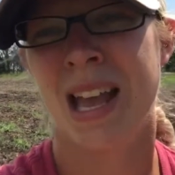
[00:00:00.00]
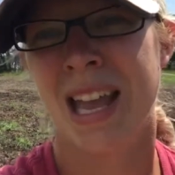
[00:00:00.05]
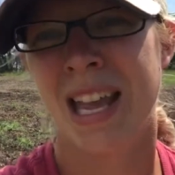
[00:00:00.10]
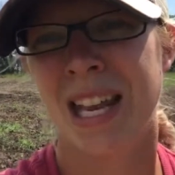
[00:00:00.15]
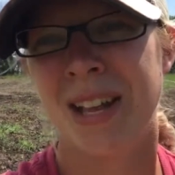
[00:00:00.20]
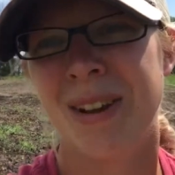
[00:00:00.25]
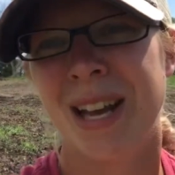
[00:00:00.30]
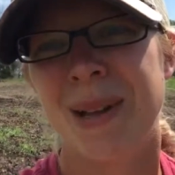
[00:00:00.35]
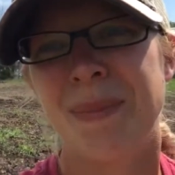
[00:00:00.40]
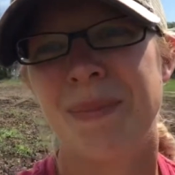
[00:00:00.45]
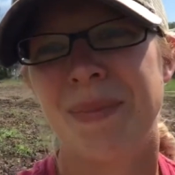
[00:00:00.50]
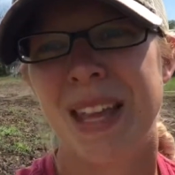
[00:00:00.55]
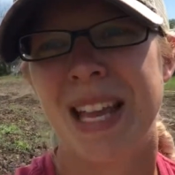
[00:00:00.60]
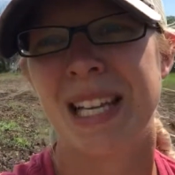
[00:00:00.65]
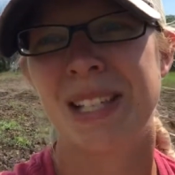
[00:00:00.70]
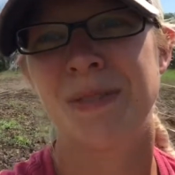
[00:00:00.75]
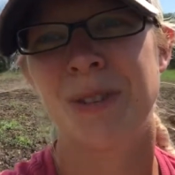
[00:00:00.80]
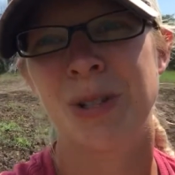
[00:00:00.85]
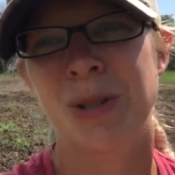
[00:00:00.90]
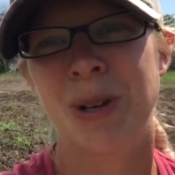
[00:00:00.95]
anyway,
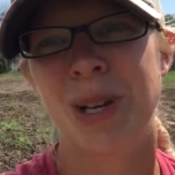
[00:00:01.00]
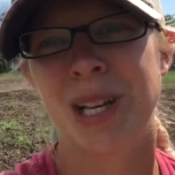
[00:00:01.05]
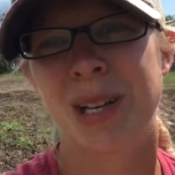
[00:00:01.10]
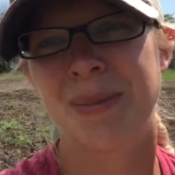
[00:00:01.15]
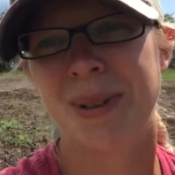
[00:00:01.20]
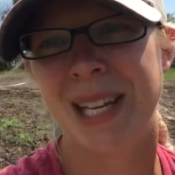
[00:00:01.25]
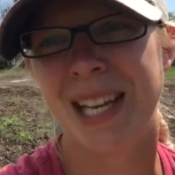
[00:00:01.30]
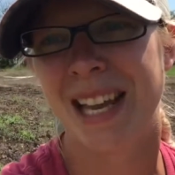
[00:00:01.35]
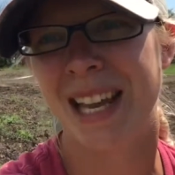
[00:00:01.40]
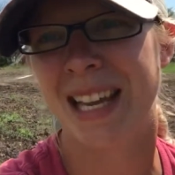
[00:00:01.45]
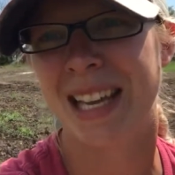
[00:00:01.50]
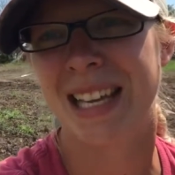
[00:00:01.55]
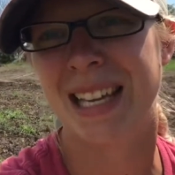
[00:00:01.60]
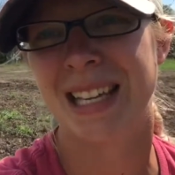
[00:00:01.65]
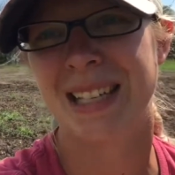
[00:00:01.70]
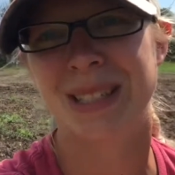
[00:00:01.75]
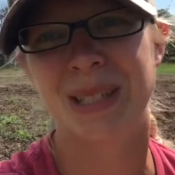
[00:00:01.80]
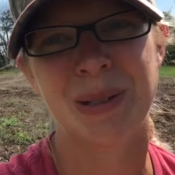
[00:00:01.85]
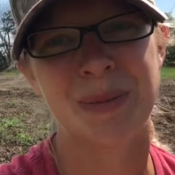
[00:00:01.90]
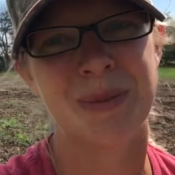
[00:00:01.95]
thanks for joining me,
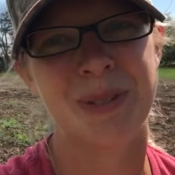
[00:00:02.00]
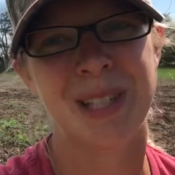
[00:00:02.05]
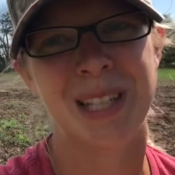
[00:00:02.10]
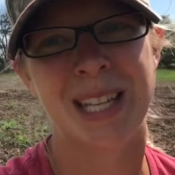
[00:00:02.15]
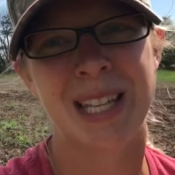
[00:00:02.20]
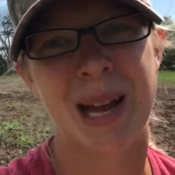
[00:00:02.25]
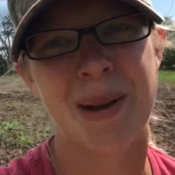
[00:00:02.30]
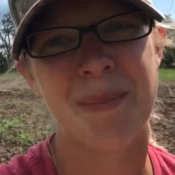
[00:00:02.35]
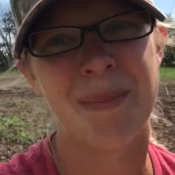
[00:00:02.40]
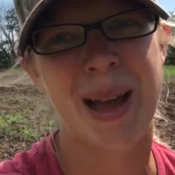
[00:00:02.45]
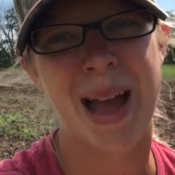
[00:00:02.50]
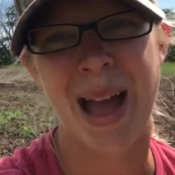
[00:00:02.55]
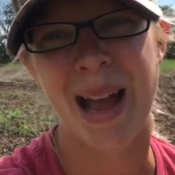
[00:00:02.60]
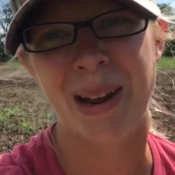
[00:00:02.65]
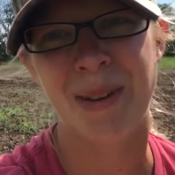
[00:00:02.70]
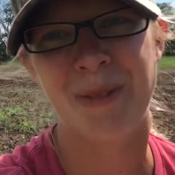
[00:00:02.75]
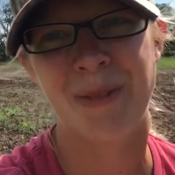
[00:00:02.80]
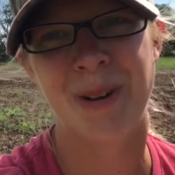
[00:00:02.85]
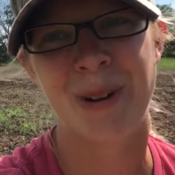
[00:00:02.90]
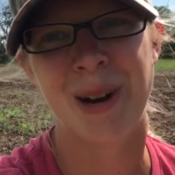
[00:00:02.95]
and hopefully come
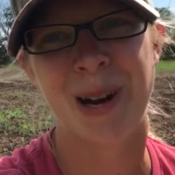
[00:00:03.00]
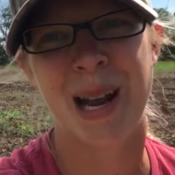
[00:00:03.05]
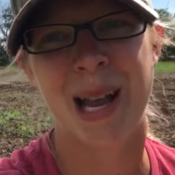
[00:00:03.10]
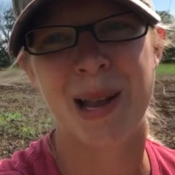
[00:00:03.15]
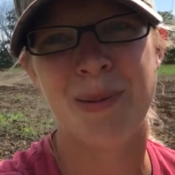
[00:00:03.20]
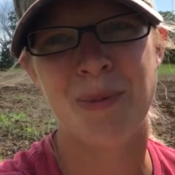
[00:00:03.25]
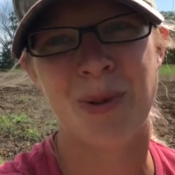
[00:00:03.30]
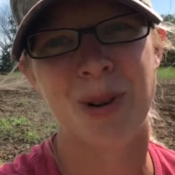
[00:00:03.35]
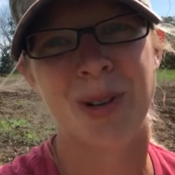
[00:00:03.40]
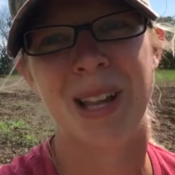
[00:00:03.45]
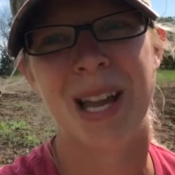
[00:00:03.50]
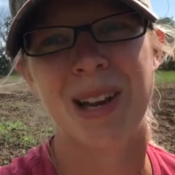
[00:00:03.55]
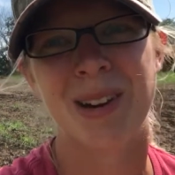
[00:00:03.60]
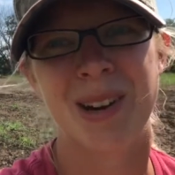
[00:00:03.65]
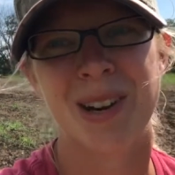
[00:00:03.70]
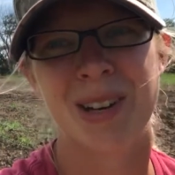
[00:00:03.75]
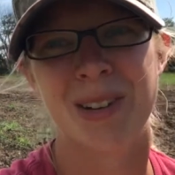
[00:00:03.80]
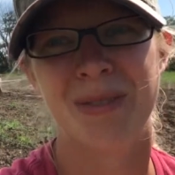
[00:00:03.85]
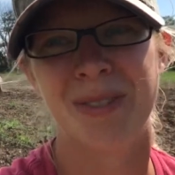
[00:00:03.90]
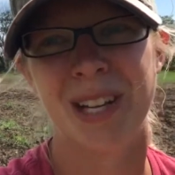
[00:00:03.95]
back for a more
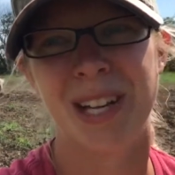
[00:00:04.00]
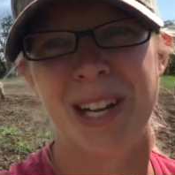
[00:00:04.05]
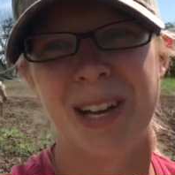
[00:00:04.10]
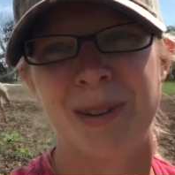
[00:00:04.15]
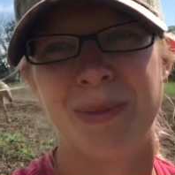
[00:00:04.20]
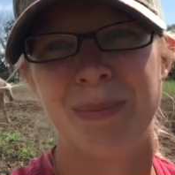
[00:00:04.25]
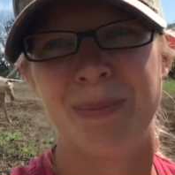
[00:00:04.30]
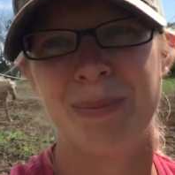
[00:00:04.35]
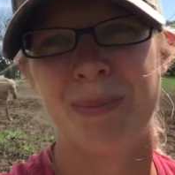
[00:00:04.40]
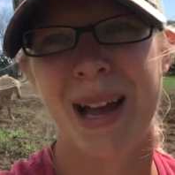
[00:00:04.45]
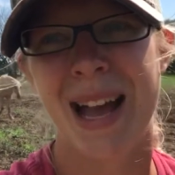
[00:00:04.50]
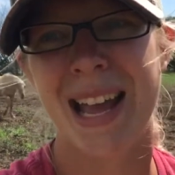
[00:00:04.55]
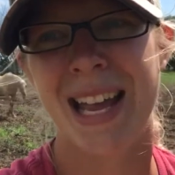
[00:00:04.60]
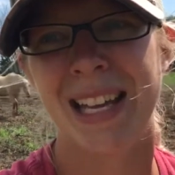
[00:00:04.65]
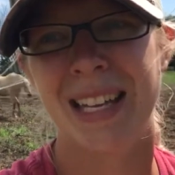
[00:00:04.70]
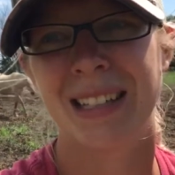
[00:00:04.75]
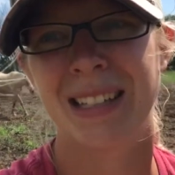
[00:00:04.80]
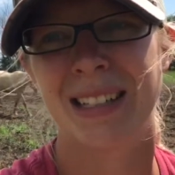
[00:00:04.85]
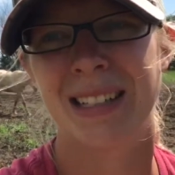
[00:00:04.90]
lighthearted video. Bye!